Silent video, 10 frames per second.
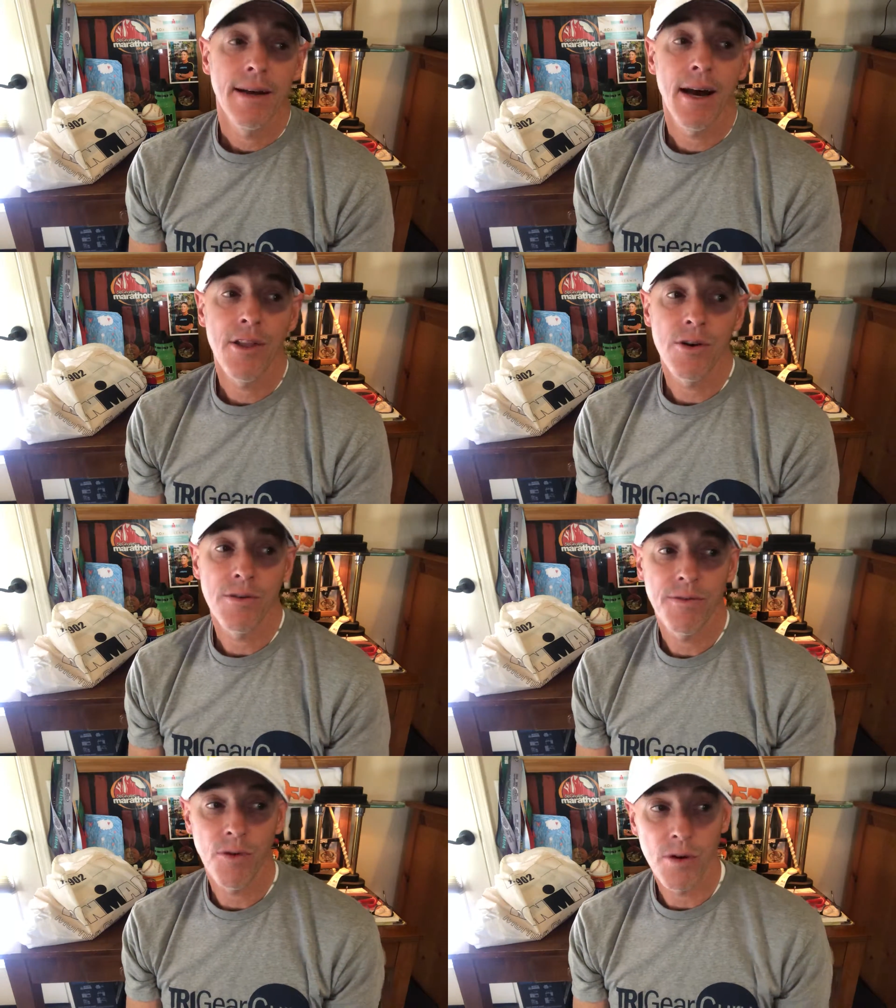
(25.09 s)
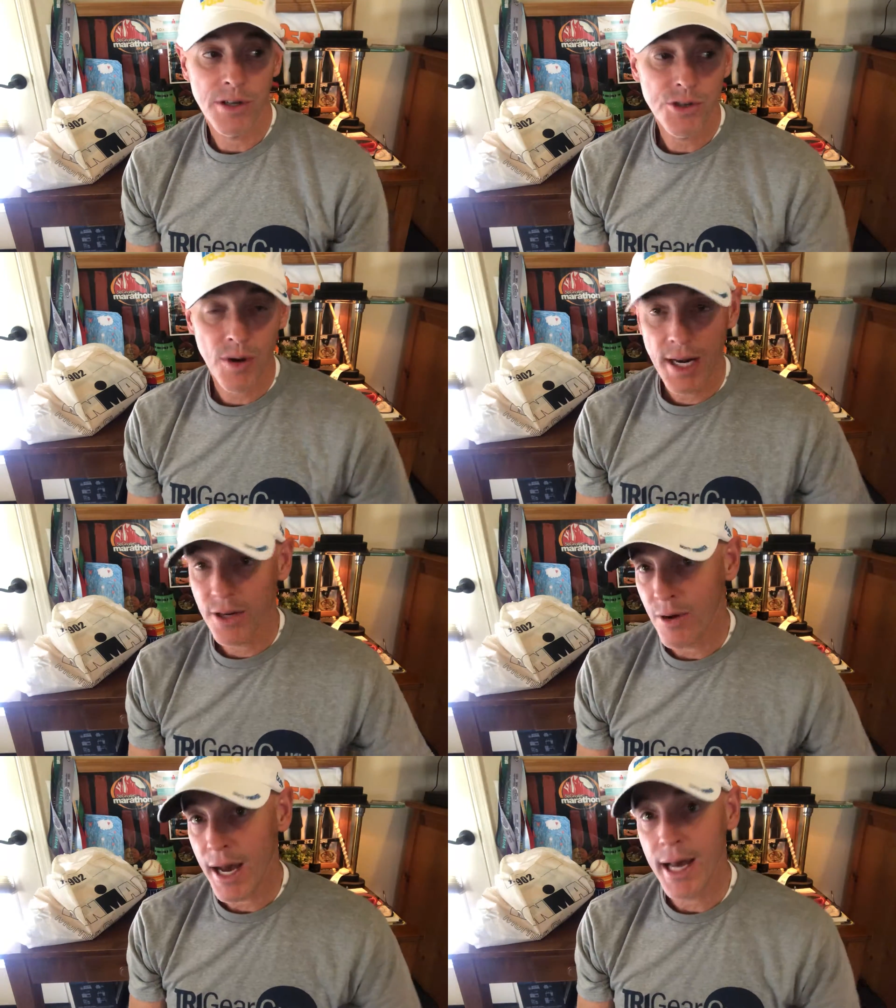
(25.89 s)
either for a training
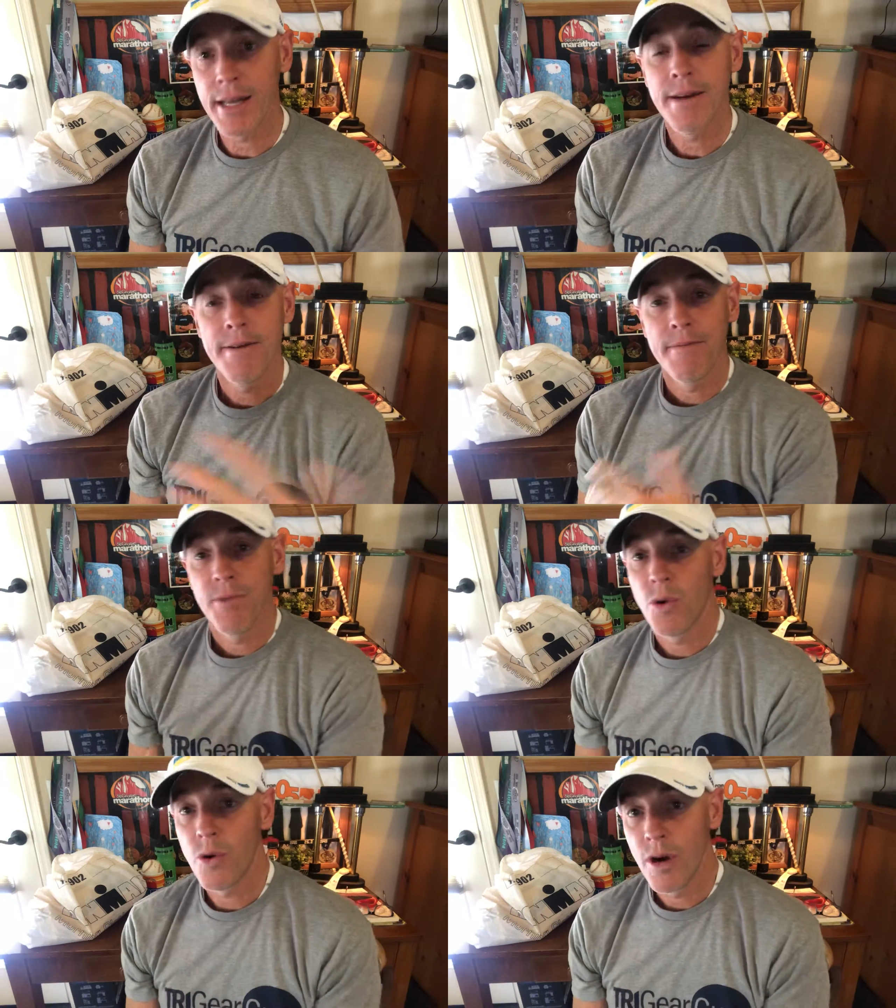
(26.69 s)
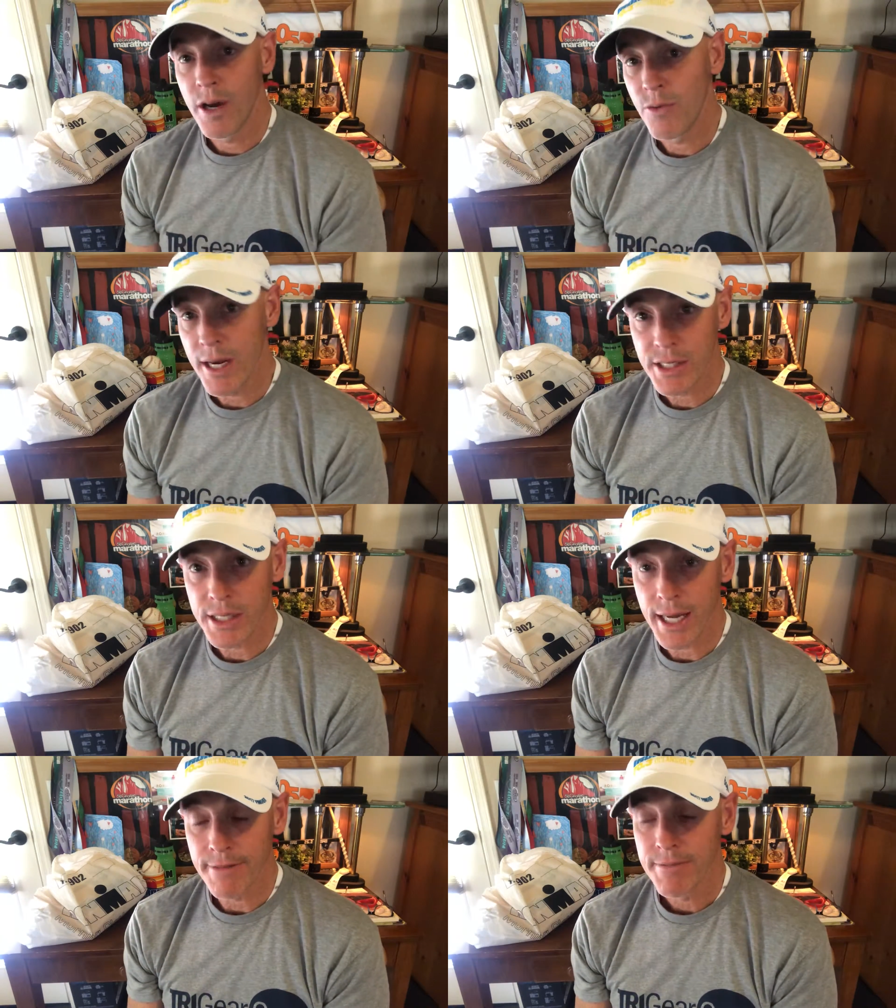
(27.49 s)
ride or on race
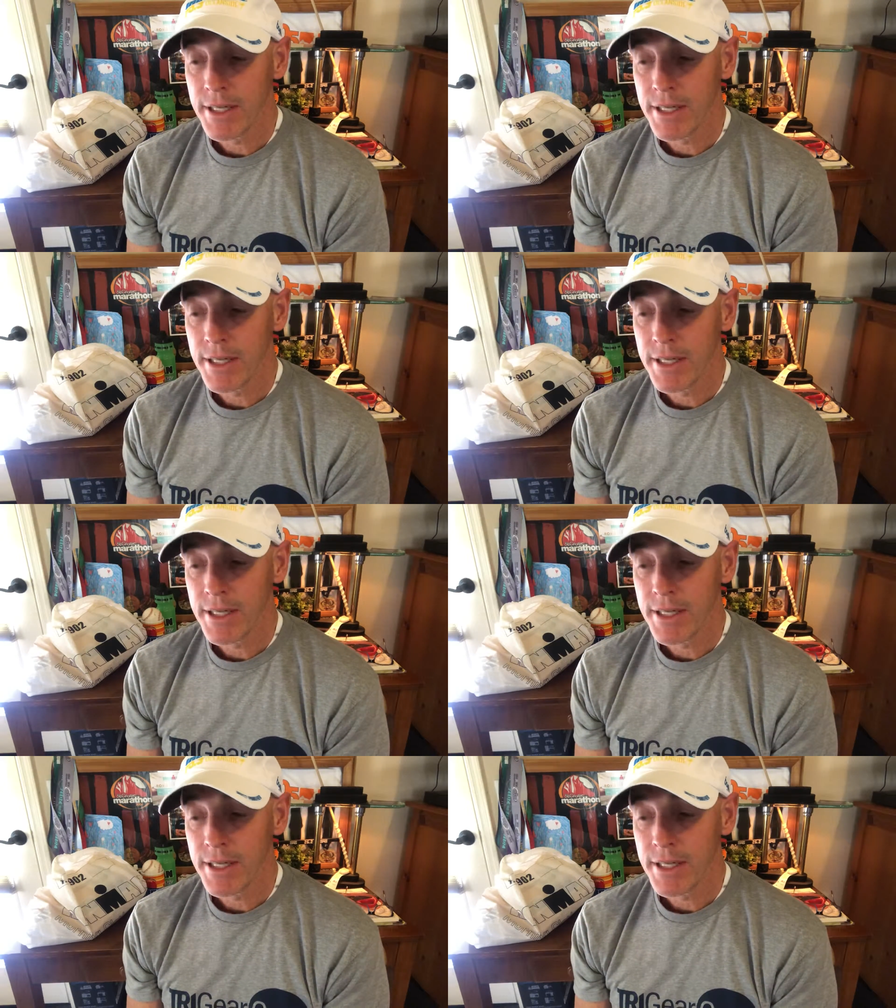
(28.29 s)
day.